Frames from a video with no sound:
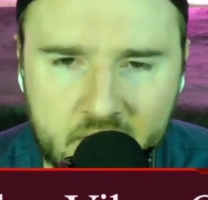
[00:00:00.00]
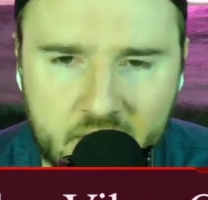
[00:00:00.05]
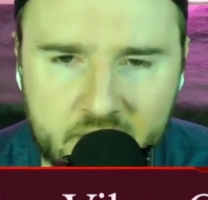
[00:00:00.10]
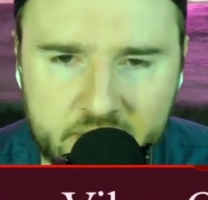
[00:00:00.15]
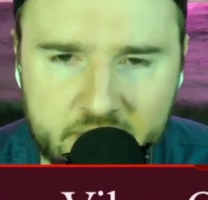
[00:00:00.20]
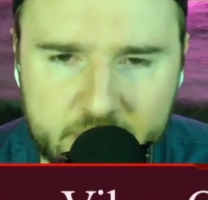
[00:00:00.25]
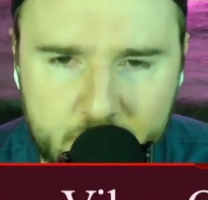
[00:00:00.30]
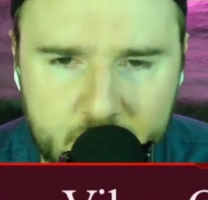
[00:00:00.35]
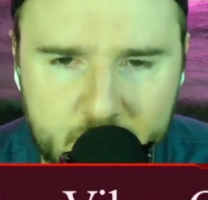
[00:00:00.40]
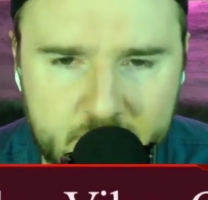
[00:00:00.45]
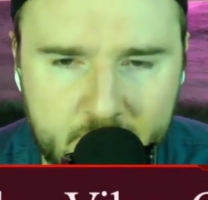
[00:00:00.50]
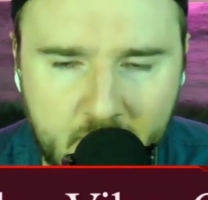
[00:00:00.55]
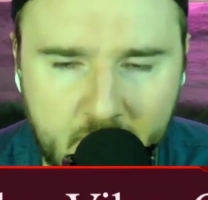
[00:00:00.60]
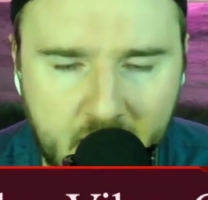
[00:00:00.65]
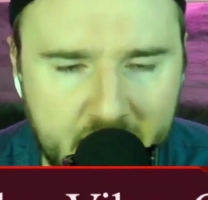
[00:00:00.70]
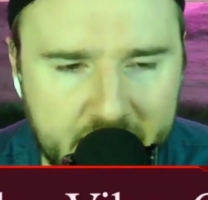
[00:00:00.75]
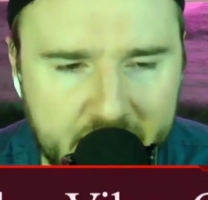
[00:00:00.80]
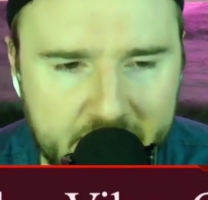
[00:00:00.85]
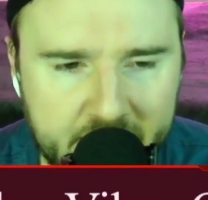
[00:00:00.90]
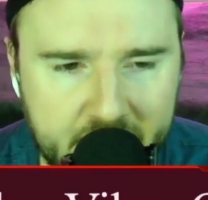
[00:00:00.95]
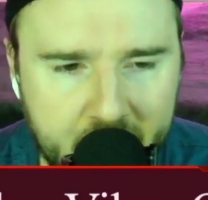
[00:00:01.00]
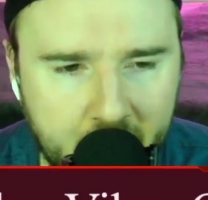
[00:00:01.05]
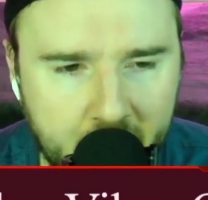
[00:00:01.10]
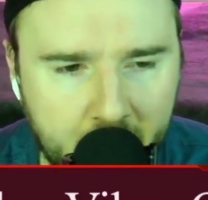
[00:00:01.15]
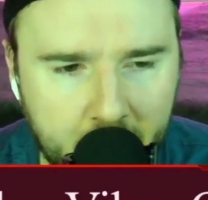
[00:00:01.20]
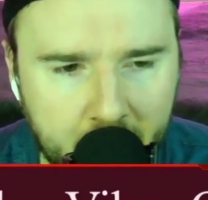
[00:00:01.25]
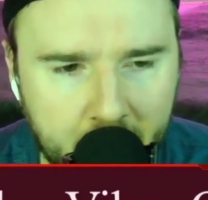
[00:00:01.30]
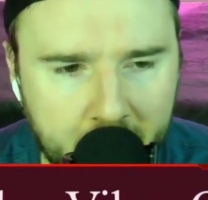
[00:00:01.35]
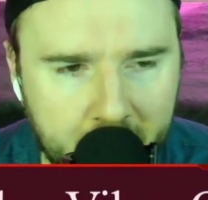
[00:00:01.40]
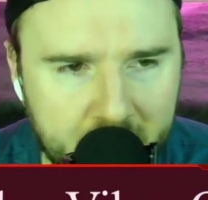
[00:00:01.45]
Use them on here,
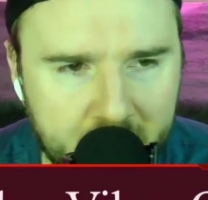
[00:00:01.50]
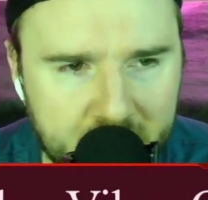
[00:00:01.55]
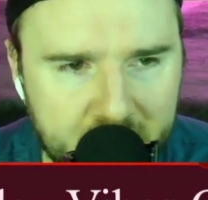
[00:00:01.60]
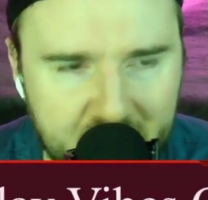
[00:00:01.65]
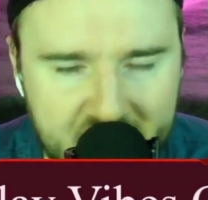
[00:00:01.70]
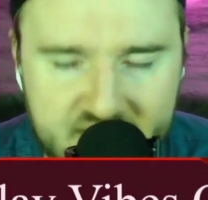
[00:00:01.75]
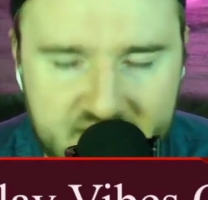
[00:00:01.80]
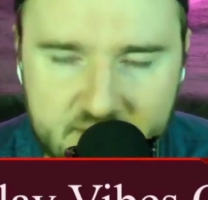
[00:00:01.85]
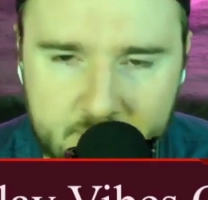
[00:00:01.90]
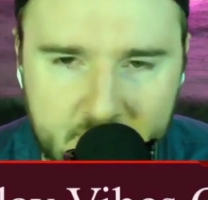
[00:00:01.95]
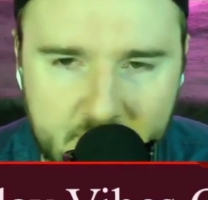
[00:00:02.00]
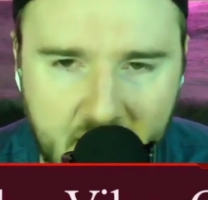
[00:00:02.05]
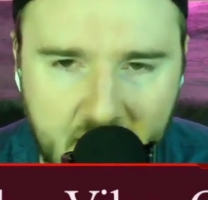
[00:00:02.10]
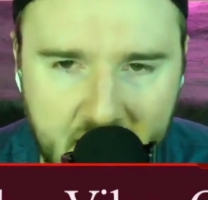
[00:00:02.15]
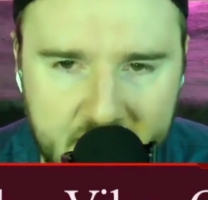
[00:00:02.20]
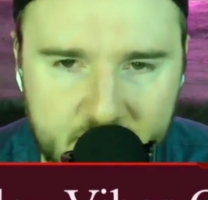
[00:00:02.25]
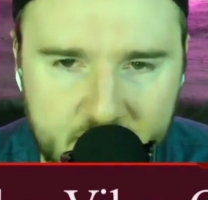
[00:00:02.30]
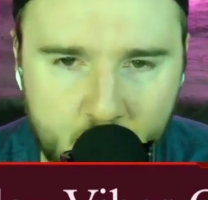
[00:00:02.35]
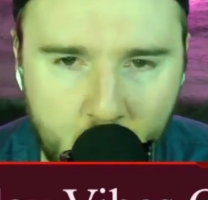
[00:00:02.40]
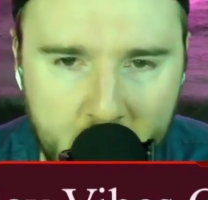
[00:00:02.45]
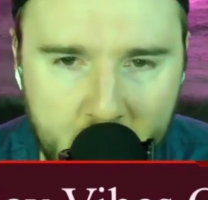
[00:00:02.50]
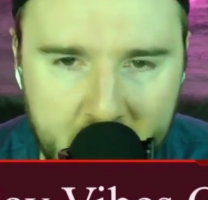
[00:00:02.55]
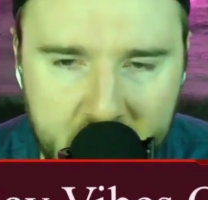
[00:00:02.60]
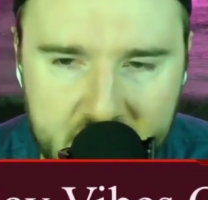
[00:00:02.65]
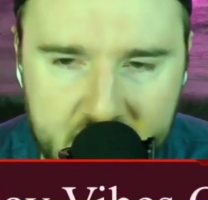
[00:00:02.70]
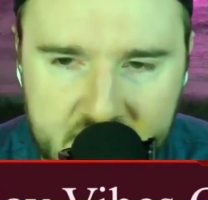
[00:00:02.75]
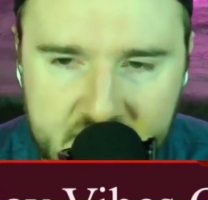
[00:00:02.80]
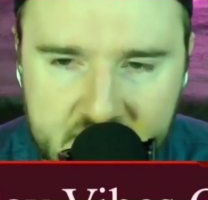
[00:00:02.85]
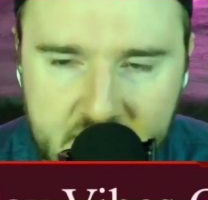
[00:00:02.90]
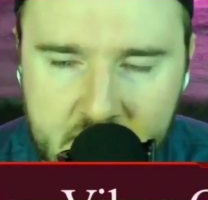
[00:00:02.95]
get some nice
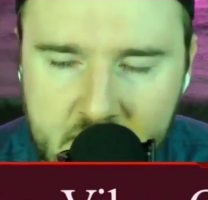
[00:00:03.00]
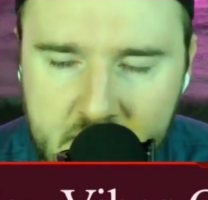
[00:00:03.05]
wins.